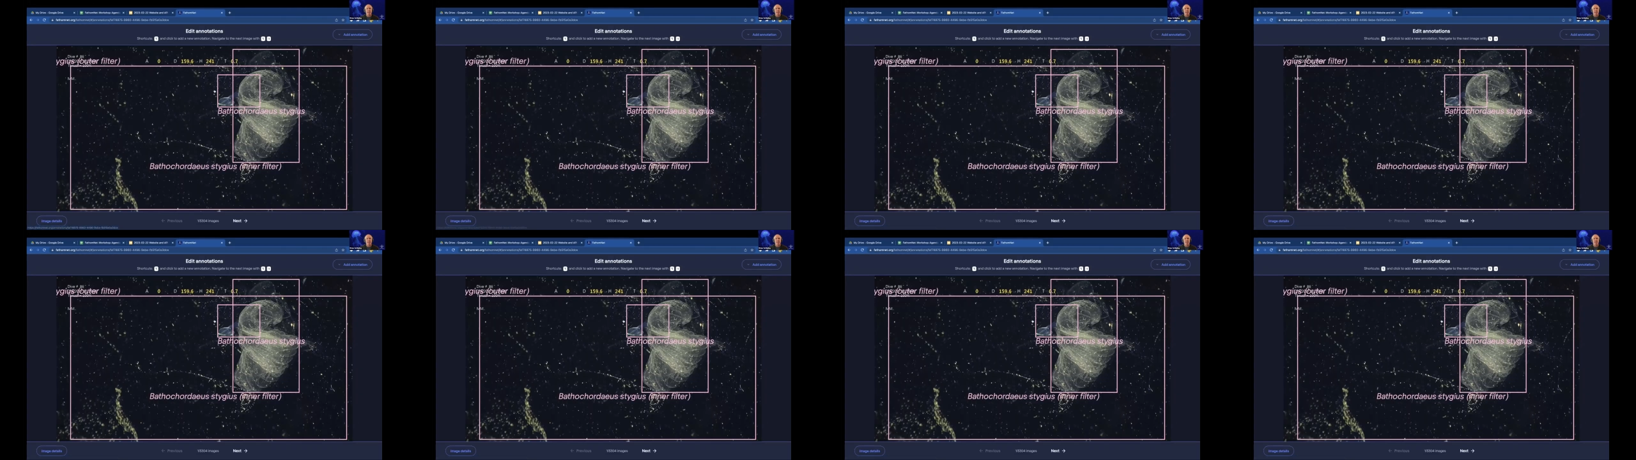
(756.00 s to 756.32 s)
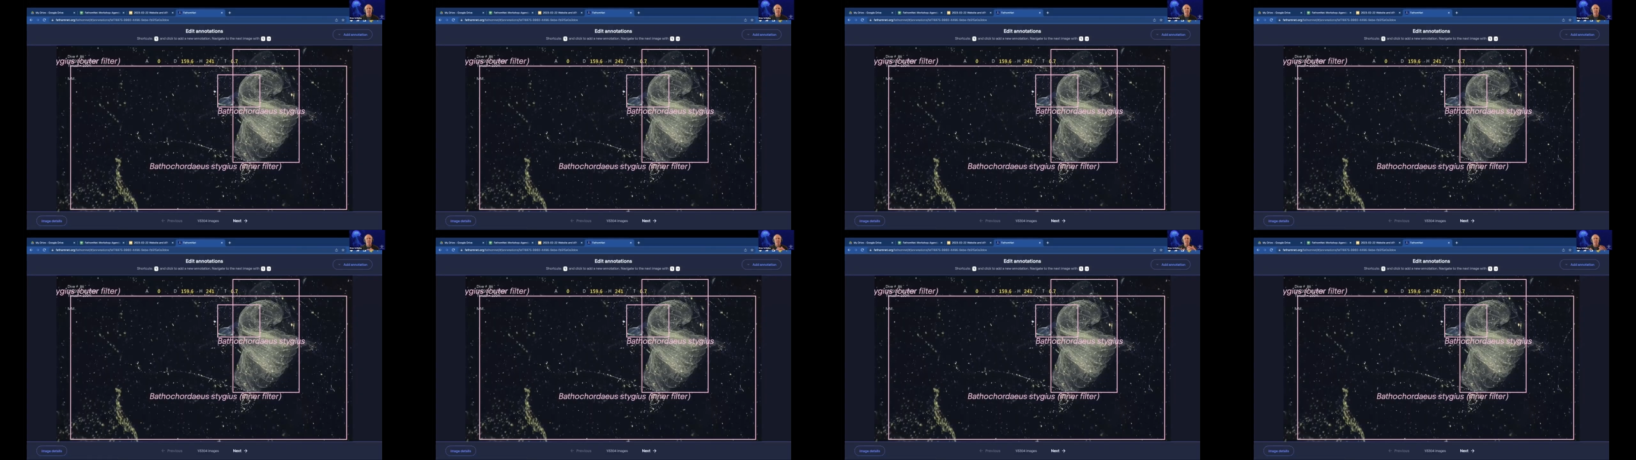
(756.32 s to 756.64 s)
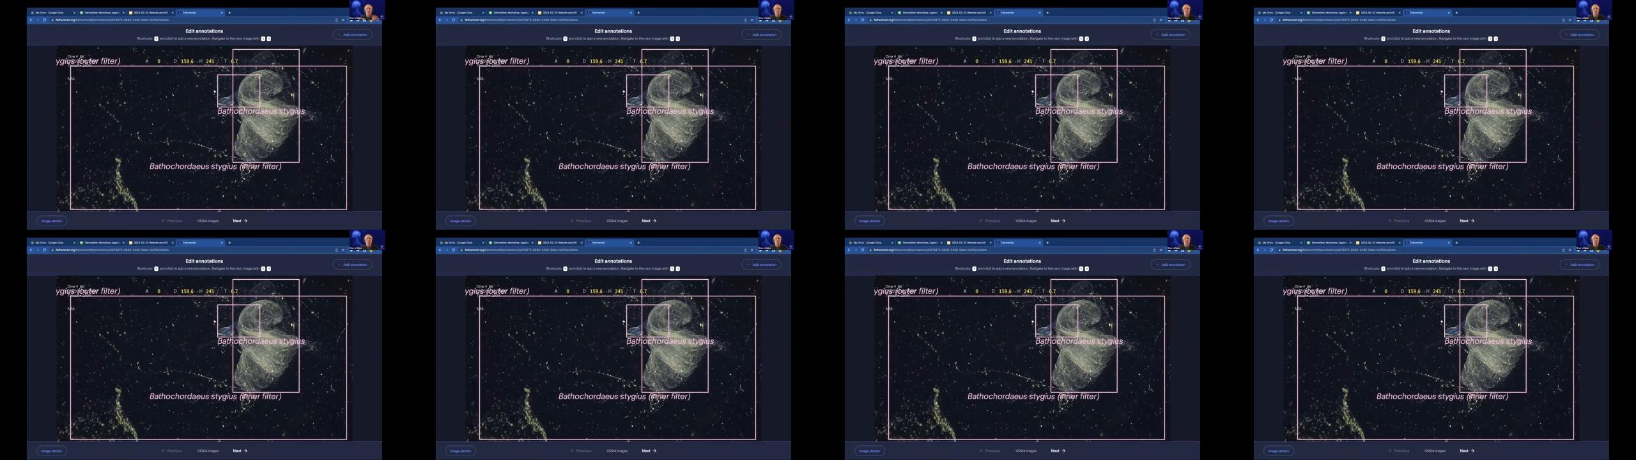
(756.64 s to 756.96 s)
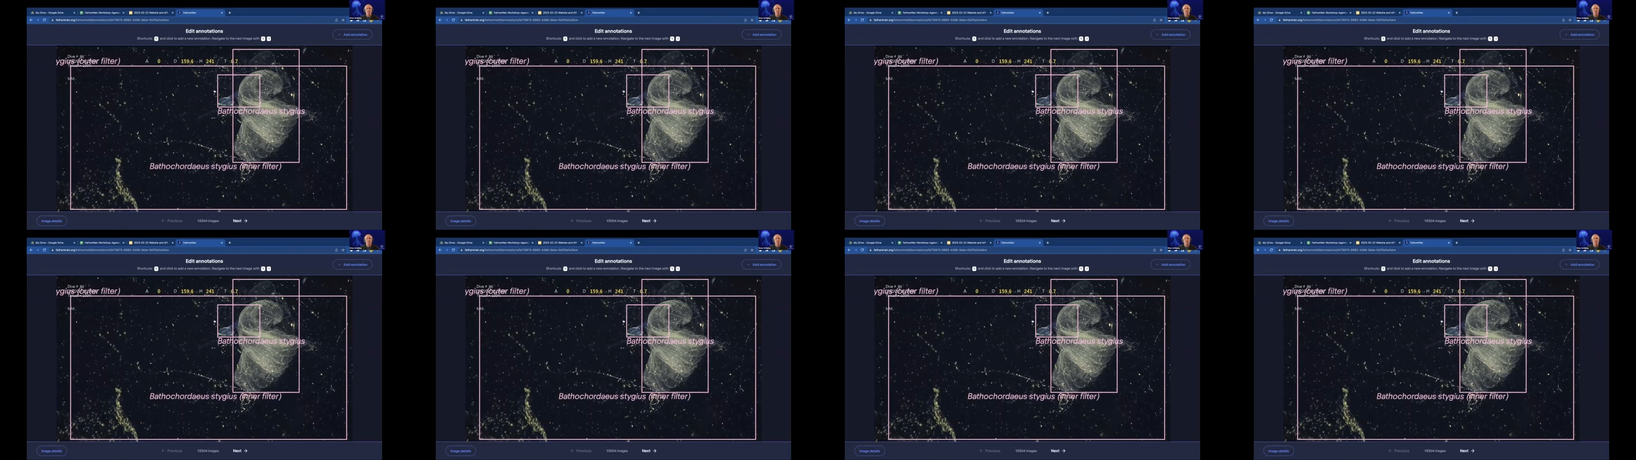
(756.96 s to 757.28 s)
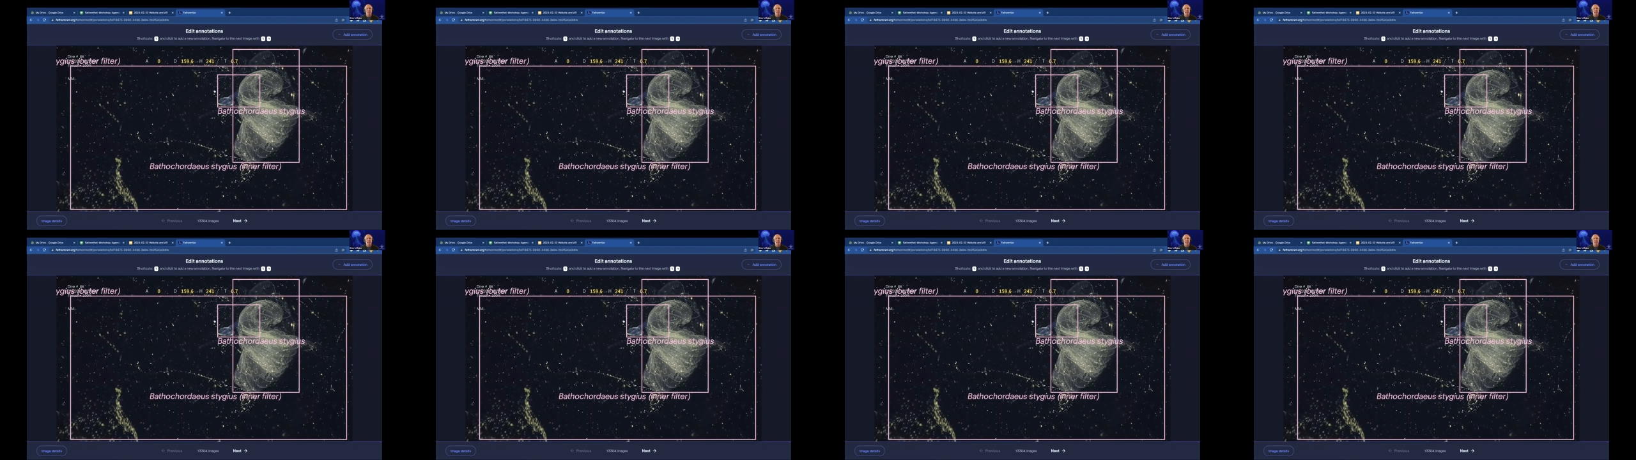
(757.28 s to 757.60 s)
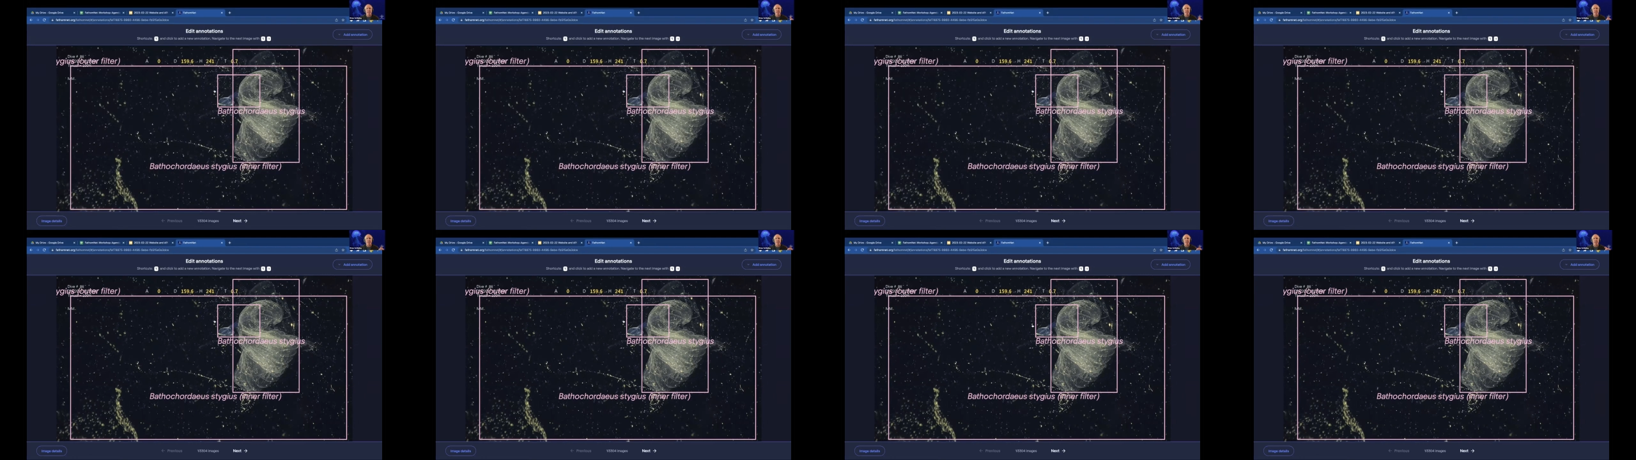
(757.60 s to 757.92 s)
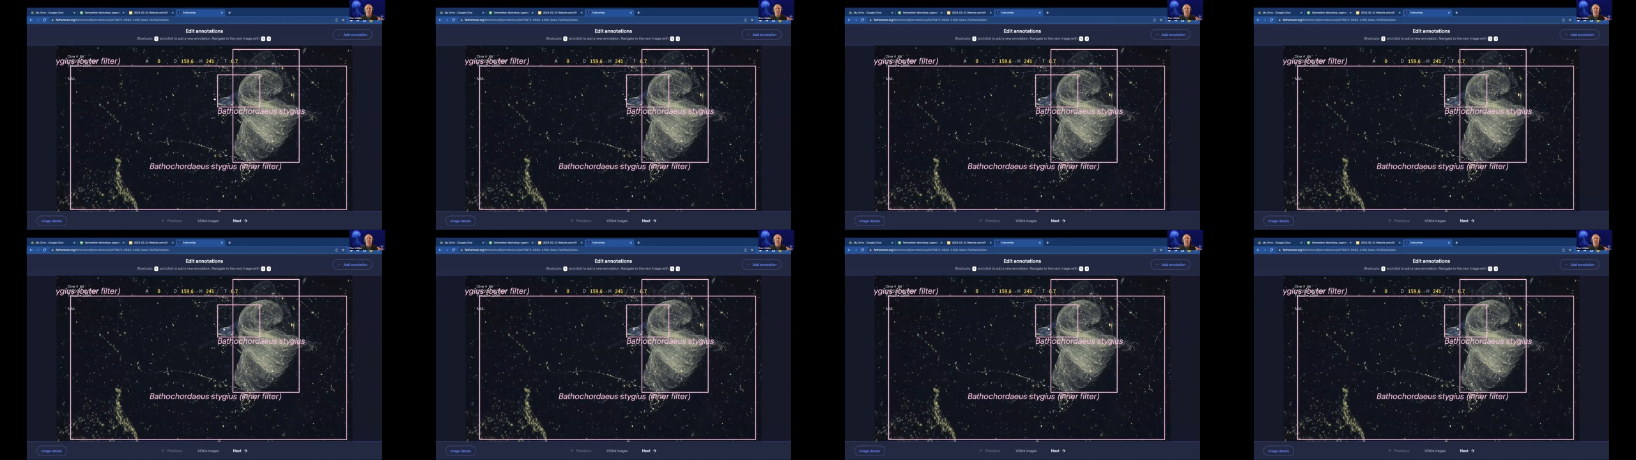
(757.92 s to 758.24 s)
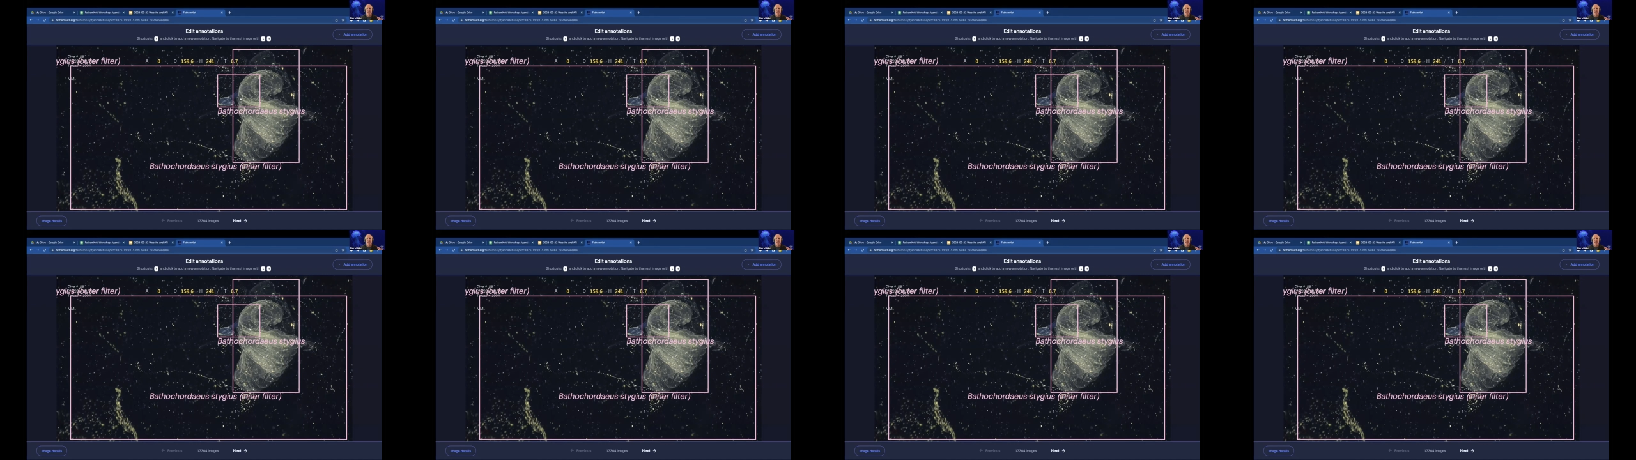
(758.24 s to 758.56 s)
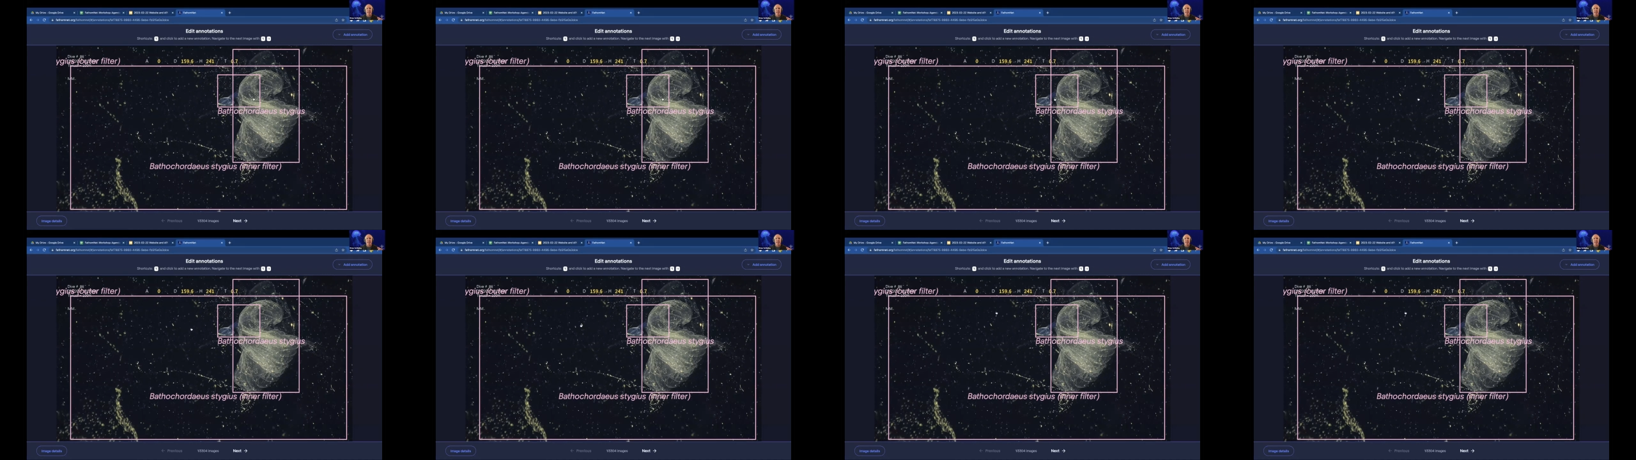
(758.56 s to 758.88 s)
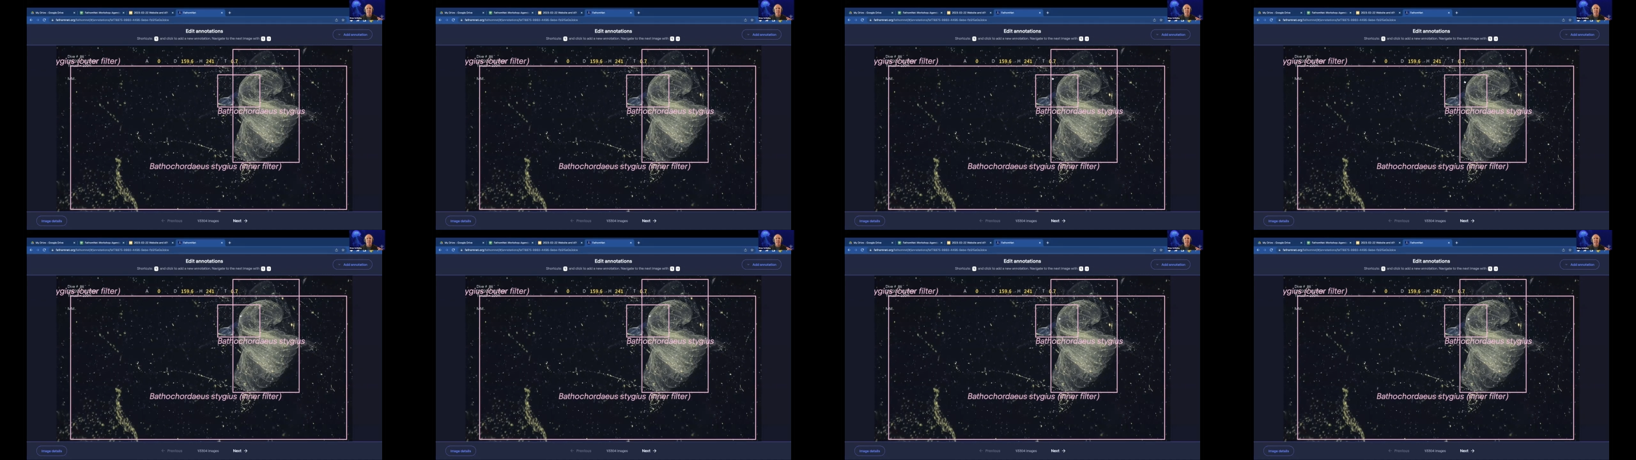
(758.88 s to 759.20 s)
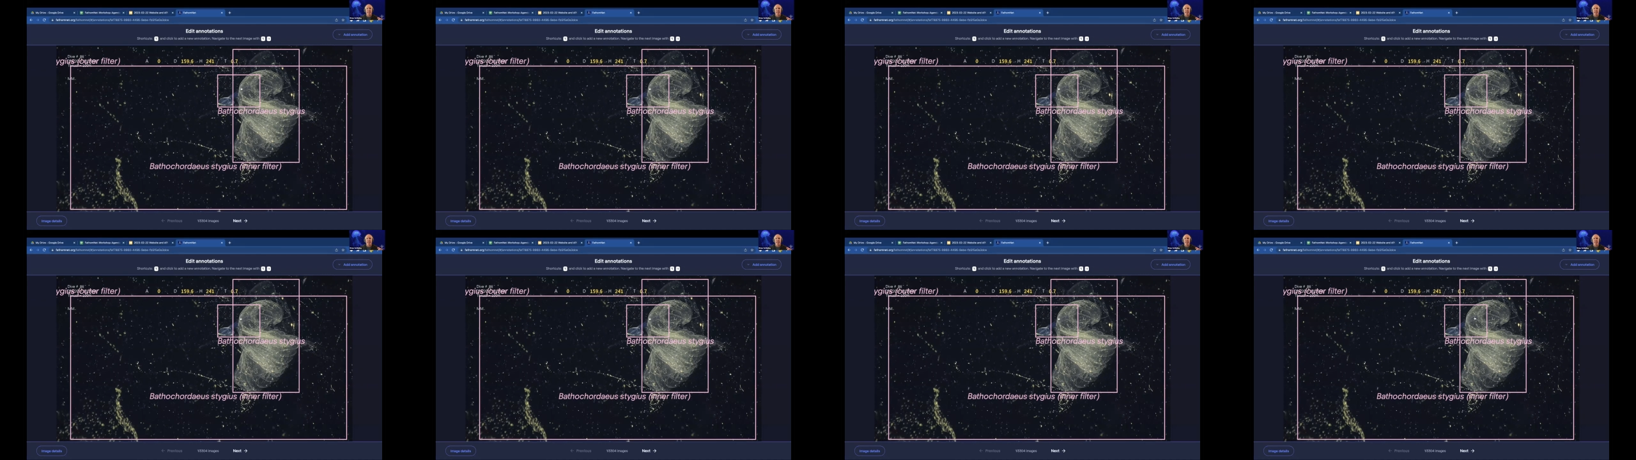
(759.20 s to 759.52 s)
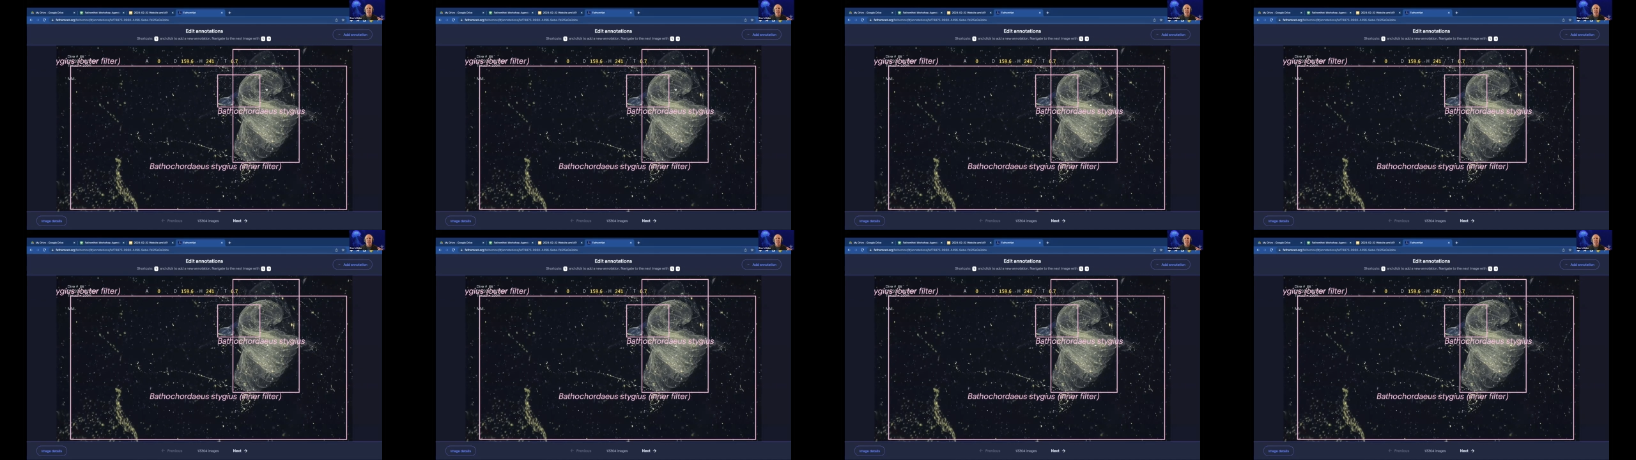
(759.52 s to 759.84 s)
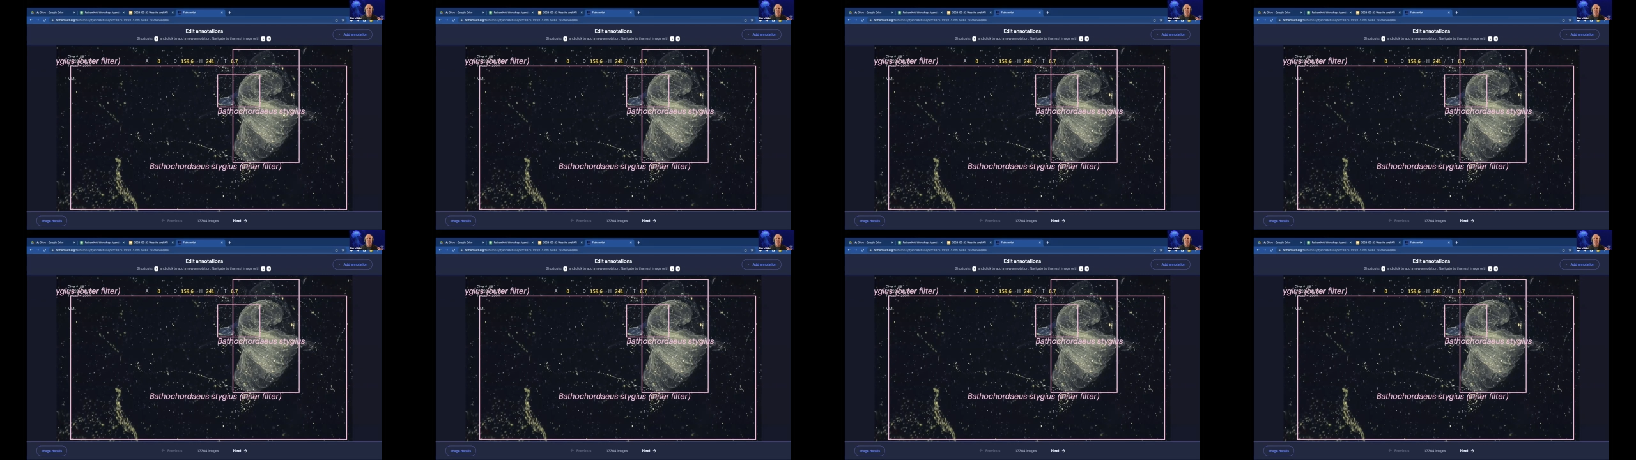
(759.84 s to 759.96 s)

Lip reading: (no speaker visible)